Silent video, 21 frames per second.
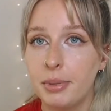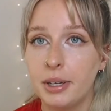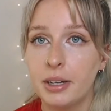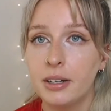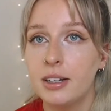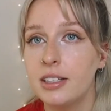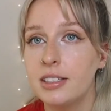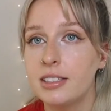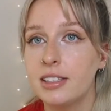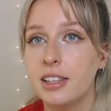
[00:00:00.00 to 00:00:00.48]

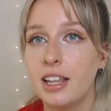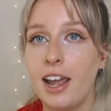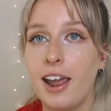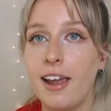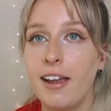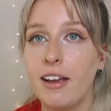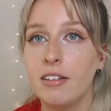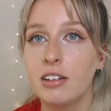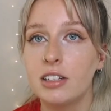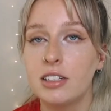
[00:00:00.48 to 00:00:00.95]
because
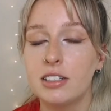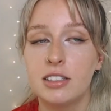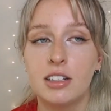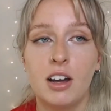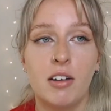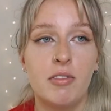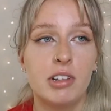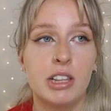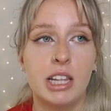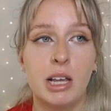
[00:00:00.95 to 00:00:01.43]
they
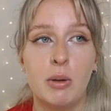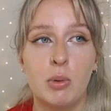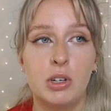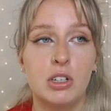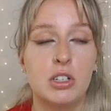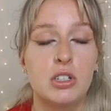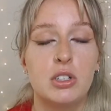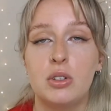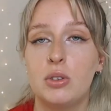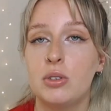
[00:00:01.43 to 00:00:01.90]
discovered they
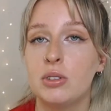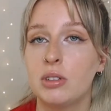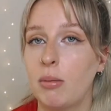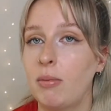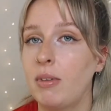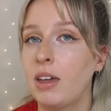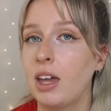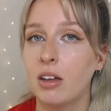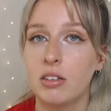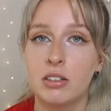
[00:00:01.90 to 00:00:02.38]
wanted to do
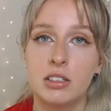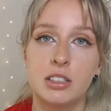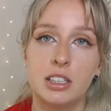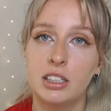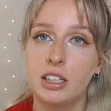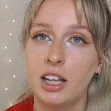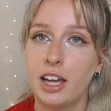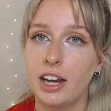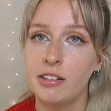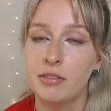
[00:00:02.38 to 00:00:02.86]
something else
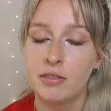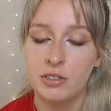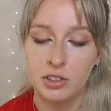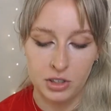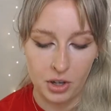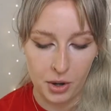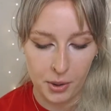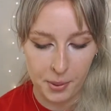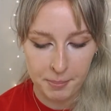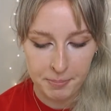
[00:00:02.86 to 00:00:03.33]
in life.
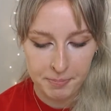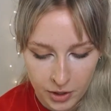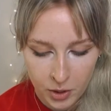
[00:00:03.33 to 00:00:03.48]
So